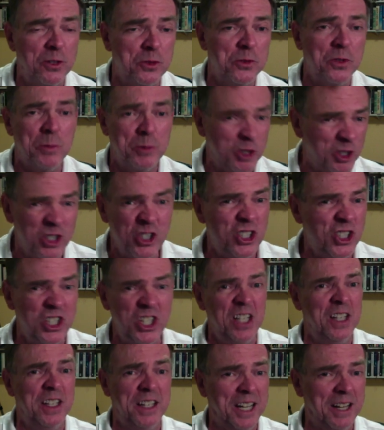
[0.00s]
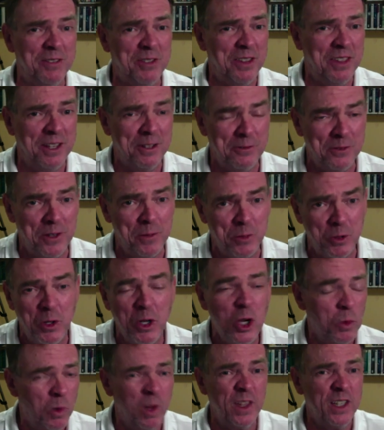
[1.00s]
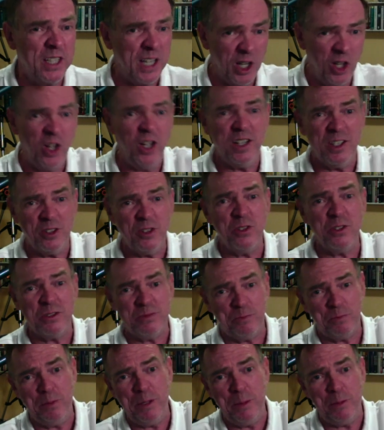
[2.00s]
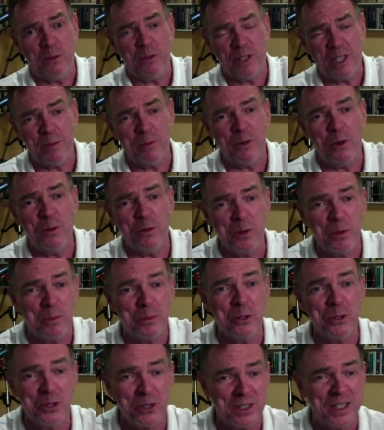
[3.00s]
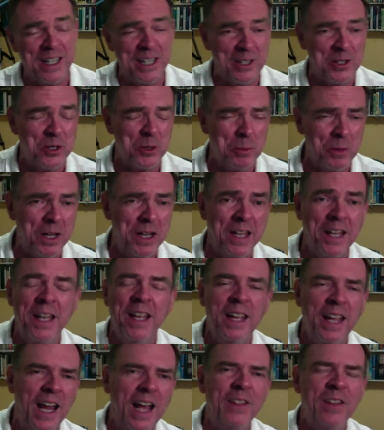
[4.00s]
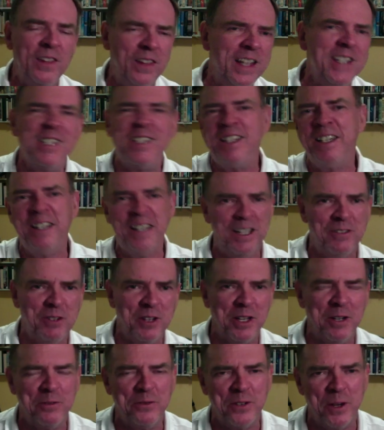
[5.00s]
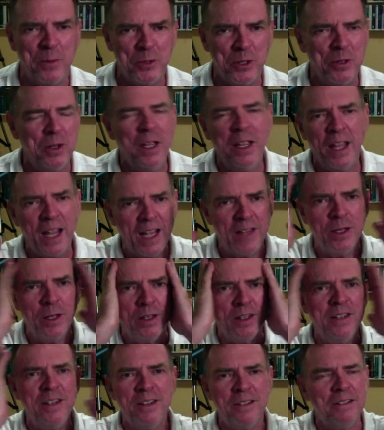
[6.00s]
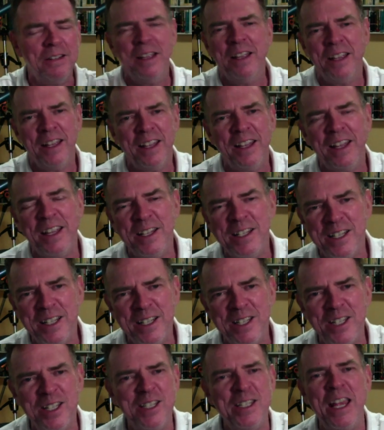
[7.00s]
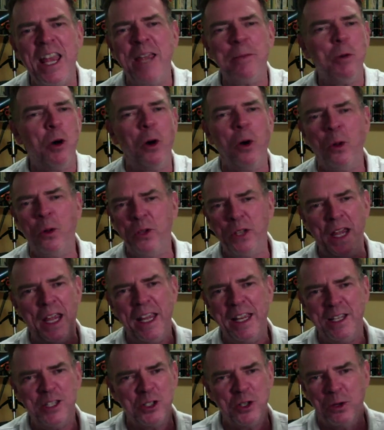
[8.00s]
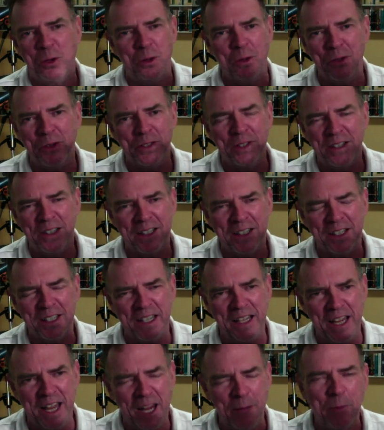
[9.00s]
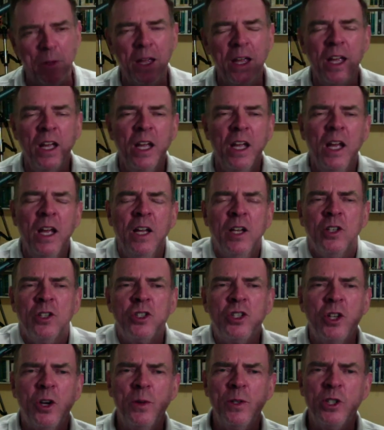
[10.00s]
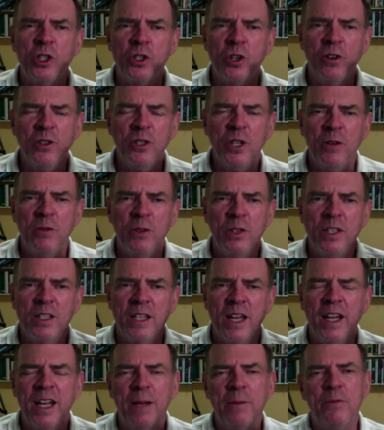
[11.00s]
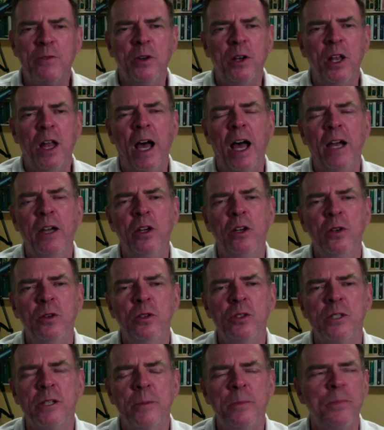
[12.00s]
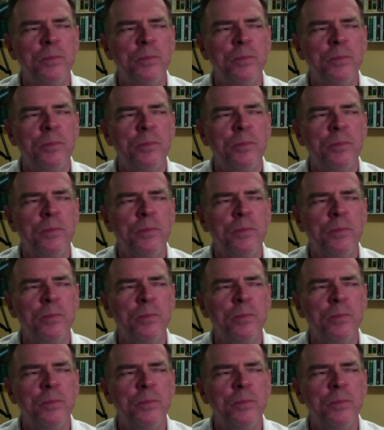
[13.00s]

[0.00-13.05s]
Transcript: Trumps, they're just stealing everything from you while they say, look, those people are coming over the border taking your money, and then they steal everything from you, and it's the same old age-old game. So it starts off with this guy named Verloc who's